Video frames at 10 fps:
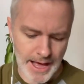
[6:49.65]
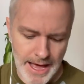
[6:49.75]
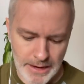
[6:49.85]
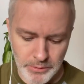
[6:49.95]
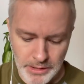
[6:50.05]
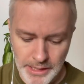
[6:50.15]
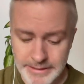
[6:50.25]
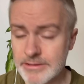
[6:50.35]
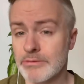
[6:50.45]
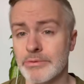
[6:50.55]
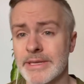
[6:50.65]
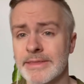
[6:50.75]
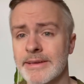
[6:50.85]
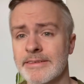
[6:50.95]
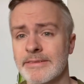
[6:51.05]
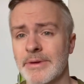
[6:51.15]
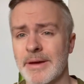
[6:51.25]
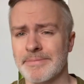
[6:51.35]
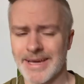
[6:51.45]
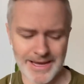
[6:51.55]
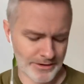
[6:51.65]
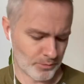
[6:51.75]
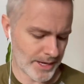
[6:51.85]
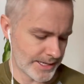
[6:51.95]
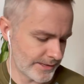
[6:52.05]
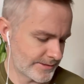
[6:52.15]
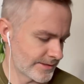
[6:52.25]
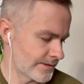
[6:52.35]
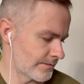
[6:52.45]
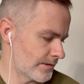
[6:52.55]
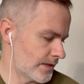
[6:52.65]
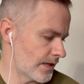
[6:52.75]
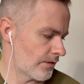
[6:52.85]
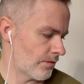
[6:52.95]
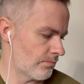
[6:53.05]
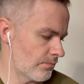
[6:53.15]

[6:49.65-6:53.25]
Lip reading: I would like to read this. I'm kind of waiting to get